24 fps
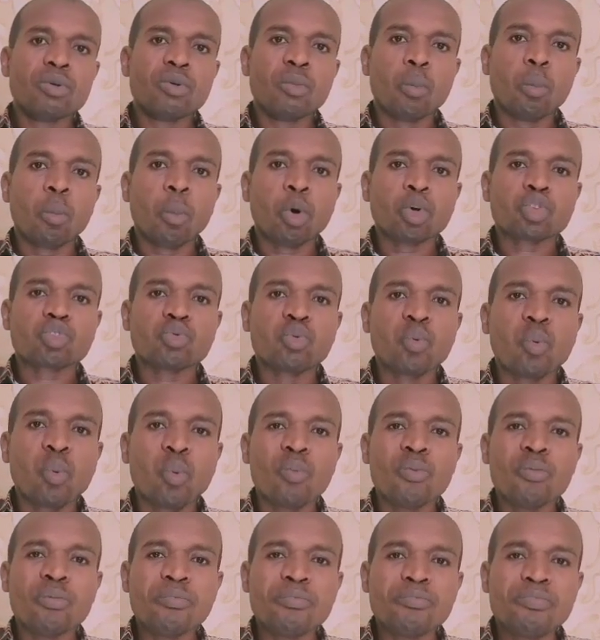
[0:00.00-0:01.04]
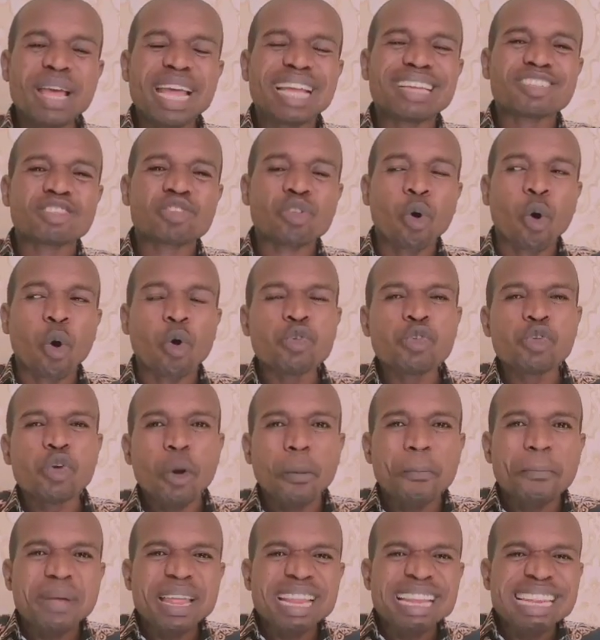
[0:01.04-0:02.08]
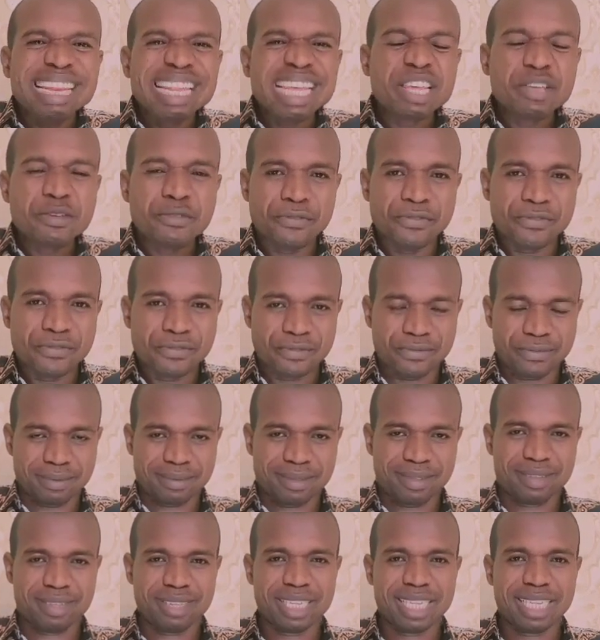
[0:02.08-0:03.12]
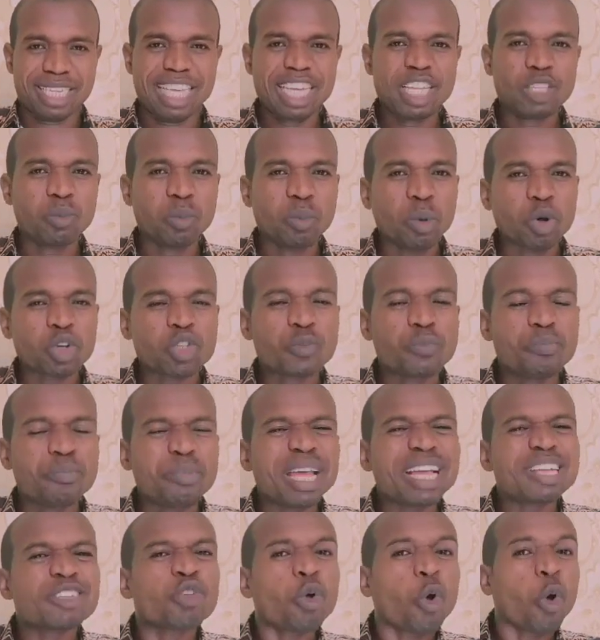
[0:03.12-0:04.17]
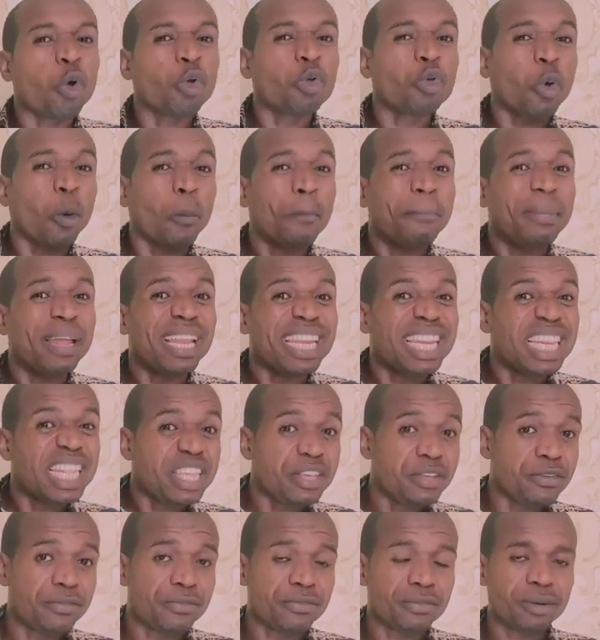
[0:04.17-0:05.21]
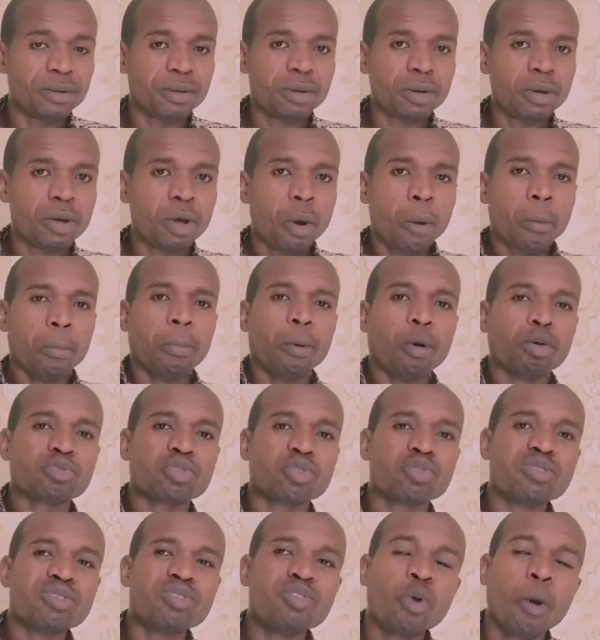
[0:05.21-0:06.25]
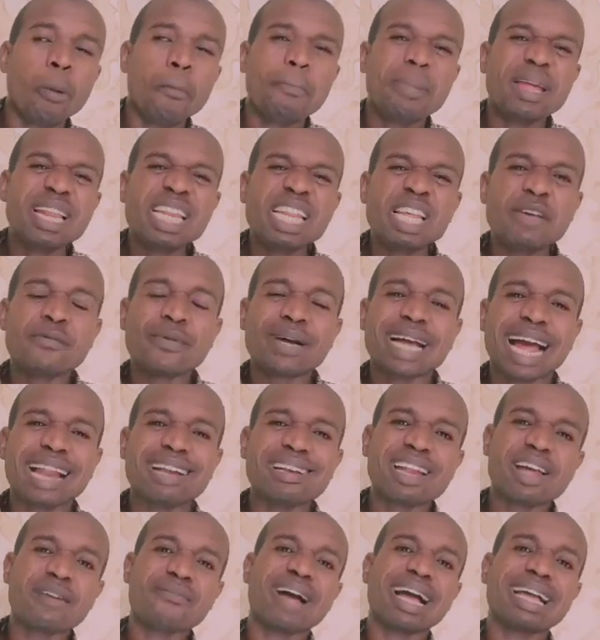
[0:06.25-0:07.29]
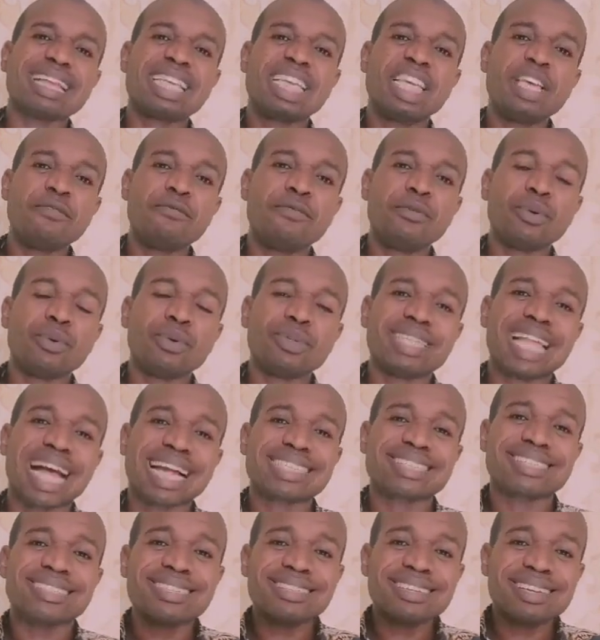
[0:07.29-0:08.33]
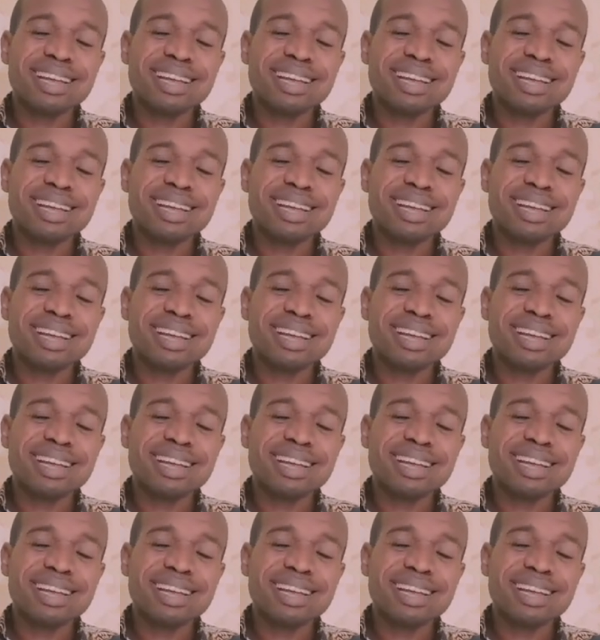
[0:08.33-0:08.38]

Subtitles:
must base on your belief. It must base on your belief. But your belief can never give you that